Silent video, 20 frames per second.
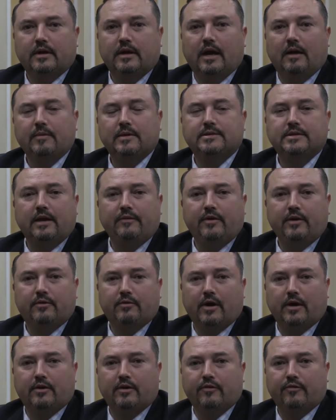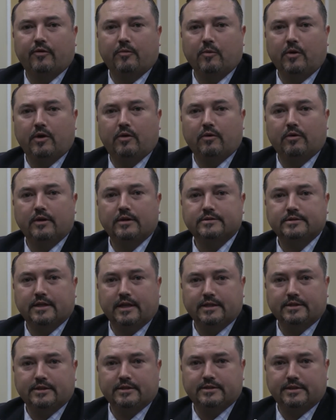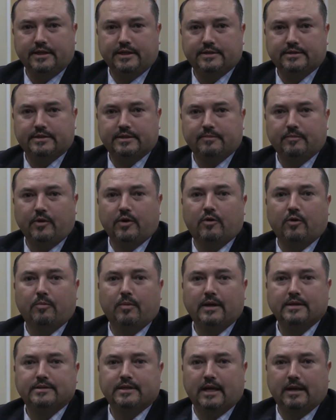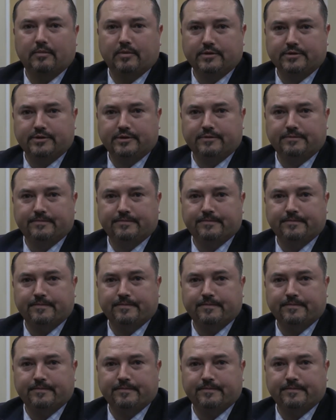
I'm the Safety Director for Marine Corps Installations East, Marine Corps Base Camp Lejeune.